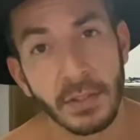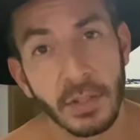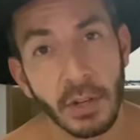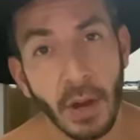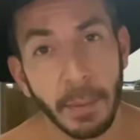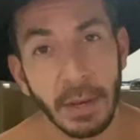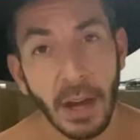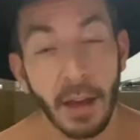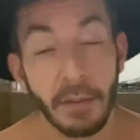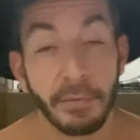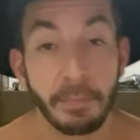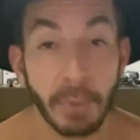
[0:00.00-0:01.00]
You know, I mean,
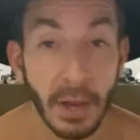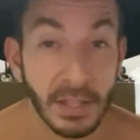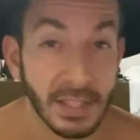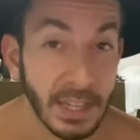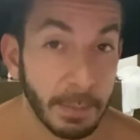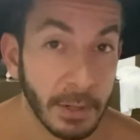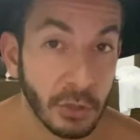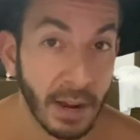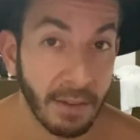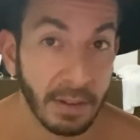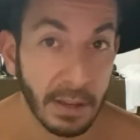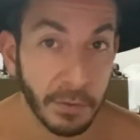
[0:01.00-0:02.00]
I've personally been
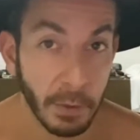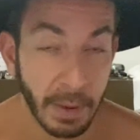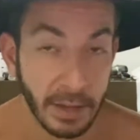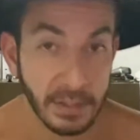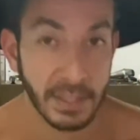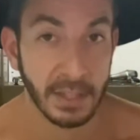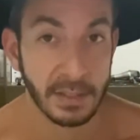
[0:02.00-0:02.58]
traveling for about six,